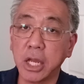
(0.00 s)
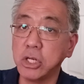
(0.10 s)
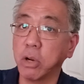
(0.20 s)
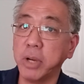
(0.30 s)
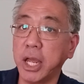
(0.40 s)
I
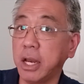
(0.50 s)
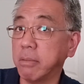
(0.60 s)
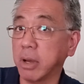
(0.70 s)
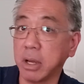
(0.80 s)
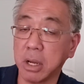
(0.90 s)
can
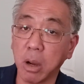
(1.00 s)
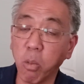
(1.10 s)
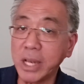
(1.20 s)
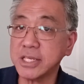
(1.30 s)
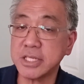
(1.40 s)
donate a
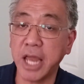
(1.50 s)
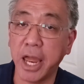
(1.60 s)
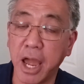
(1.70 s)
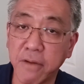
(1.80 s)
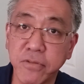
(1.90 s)

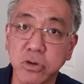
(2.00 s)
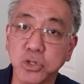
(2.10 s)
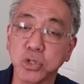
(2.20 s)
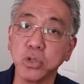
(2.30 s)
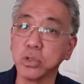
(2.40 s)
Wednesday after
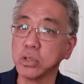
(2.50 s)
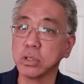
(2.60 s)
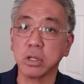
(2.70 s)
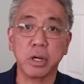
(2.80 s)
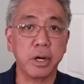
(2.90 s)

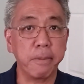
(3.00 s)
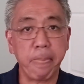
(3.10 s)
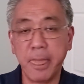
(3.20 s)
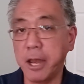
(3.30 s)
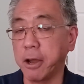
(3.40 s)
school,
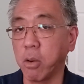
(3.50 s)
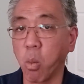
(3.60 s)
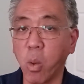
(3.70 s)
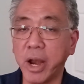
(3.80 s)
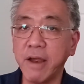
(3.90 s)
or, you know,
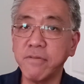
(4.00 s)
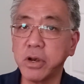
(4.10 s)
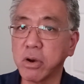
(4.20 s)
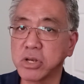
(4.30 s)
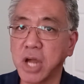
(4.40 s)

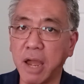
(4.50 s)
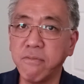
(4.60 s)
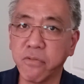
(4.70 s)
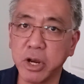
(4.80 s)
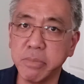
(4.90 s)
whatever your
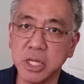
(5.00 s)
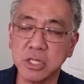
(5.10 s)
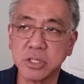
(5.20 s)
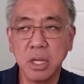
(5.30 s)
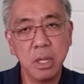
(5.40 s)
time frame
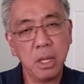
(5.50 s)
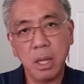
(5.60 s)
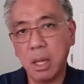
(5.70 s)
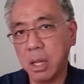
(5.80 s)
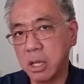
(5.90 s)
is,
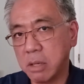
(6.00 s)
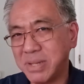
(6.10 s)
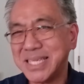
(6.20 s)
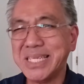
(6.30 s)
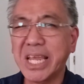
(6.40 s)

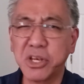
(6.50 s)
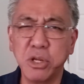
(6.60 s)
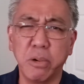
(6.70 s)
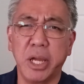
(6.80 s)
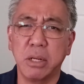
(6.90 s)
but
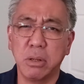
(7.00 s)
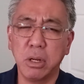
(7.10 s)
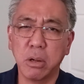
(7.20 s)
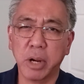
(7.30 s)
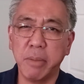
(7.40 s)
stick to it.
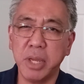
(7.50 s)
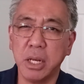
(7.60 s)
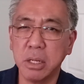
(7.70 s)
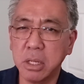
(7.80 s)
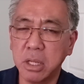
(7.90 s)
You know what I
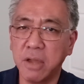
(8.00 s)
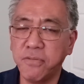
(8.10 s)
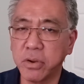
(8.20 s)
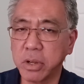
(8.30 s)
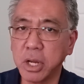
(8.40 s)
mean?
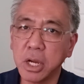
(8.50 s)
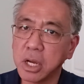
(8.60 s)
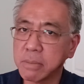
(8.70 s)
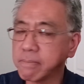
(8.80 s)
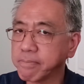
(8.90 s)
If you're going
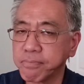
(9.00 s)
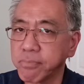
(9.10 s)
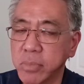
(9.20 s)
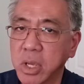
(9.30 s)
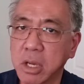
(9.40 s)
to
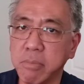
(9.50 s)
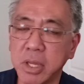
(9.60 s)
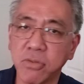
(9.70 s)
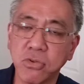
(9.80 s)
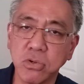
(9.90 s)

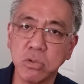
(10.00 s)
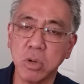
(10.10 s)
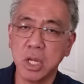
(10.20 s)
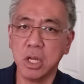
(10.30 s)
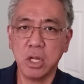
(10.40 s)
commit
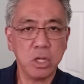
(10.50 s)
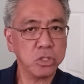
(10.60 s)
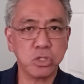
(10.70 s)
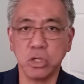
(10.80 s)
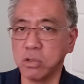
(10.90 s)
to
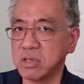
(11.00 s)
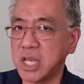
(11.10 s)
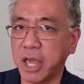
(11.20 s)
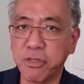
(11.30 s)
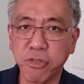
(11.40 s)

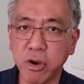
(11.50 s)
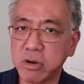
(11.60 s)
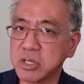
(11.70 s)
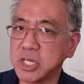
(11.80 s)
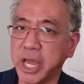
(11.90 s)
Tuesday,
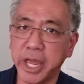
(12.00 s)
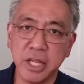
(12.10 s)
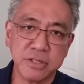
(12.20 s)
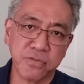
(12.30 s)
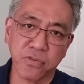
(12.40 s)

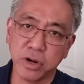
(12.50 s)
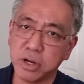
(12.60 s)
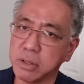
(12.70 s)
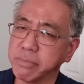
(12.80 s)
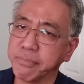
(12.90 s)
Thursdays
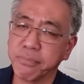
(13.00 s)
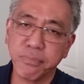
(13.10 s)
from